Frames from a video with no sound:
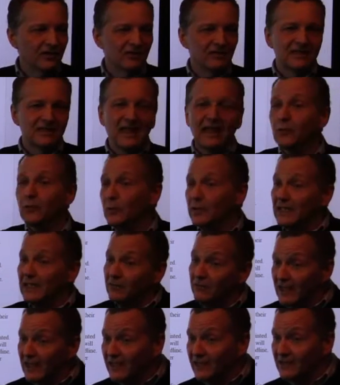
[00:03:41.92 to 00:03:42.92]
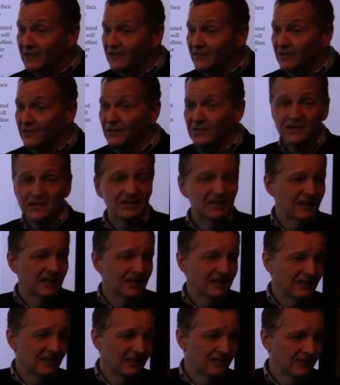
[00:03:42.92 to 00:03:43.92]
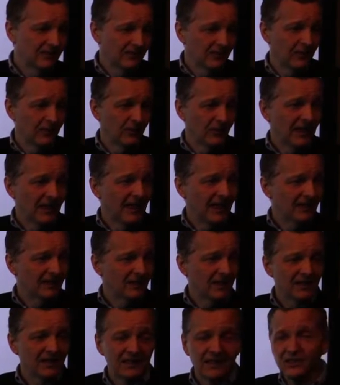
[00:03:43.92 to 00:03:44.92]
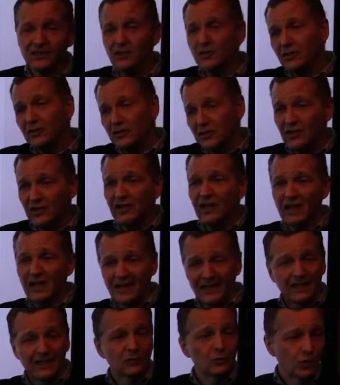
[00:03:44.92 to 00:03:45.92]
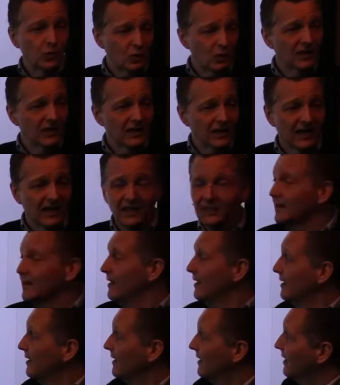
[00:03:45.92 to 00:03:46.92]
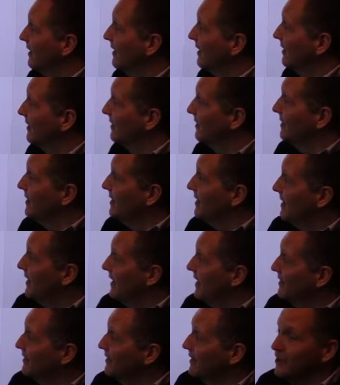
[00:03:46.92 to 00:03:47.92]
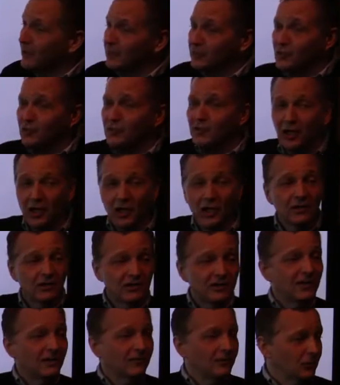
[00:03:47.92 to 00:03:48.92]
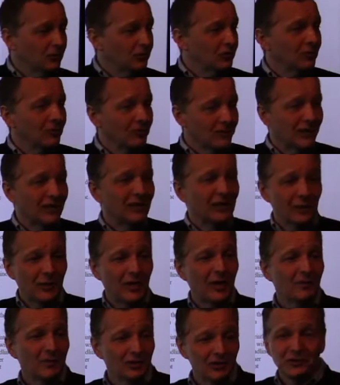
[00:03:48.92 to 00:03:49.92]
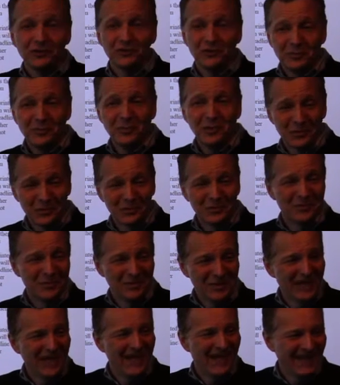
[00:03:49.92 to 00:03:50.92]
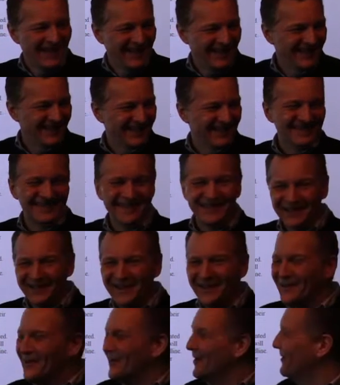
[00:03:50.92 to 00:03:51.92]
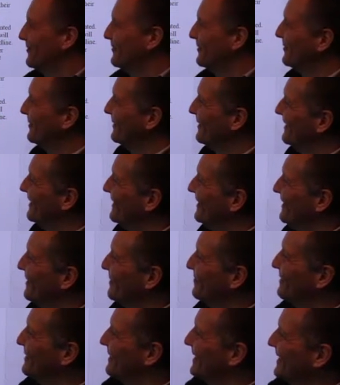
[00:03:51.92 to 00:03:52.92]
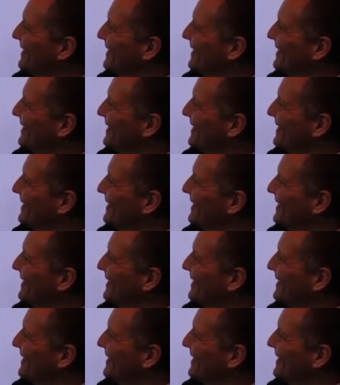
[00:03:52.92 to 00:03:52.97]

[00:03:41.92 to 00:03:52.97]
there's equity rates for that kind of thing. So these are the kind of things we're looking at. And I'm sure the artists have no trouble telling you how much they're supposed to pay, because they're all very up to